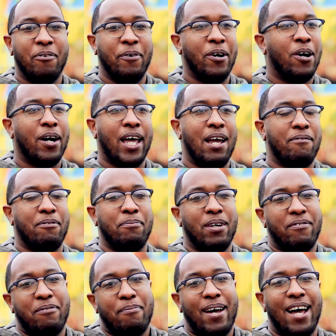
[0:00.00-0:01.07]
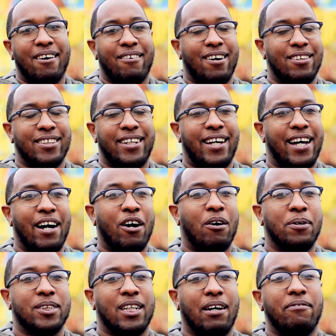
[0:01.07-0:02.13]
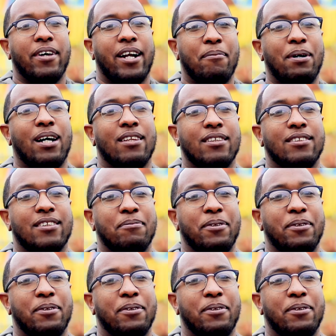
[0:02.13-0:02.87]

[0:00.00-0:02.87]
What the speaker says: We all came from different backgrounds, and I always loved that about this